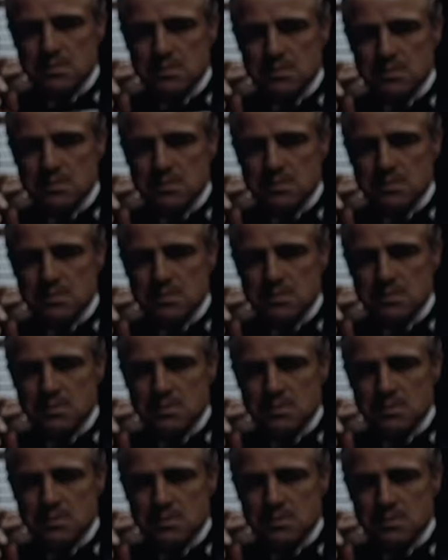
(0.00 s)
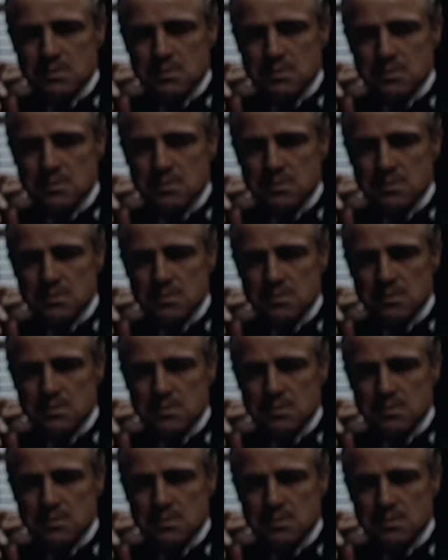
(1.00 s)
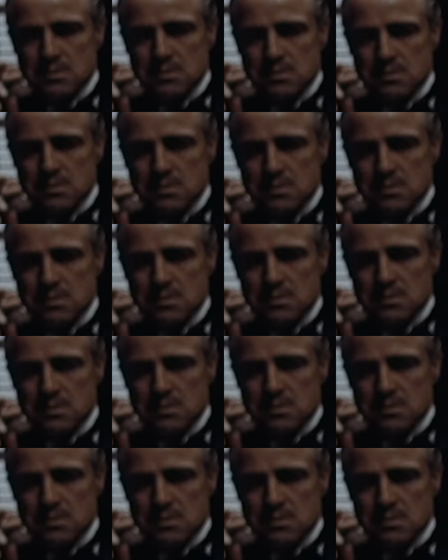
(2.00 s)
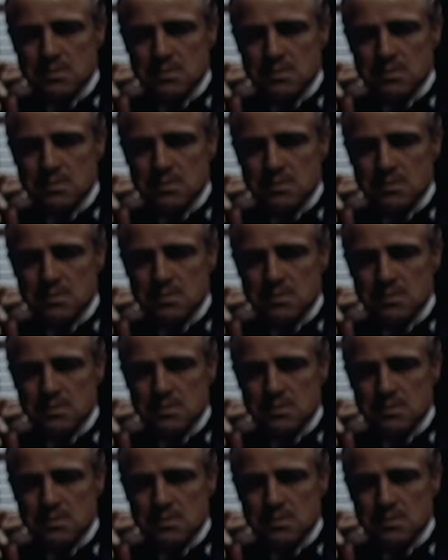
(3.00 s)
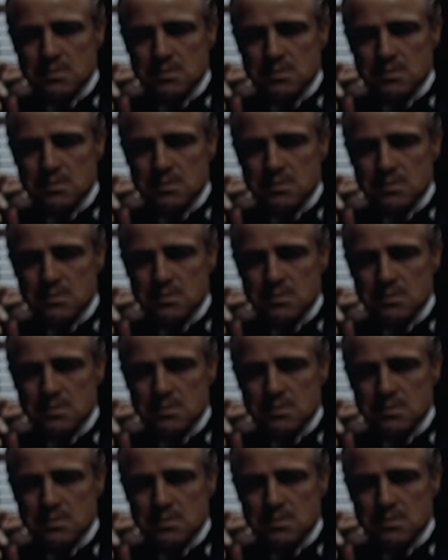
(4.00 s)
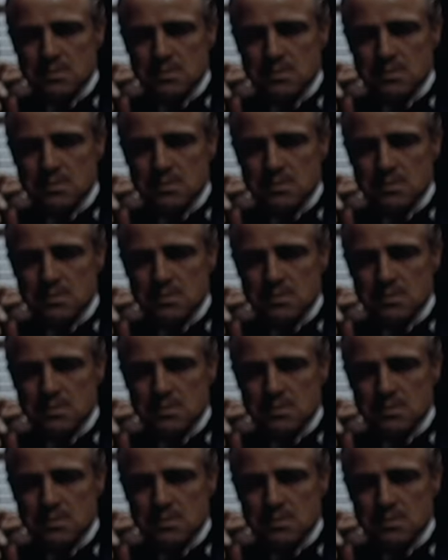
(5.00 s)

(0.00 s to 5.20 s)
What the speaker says: No words are spoken by the person on screen.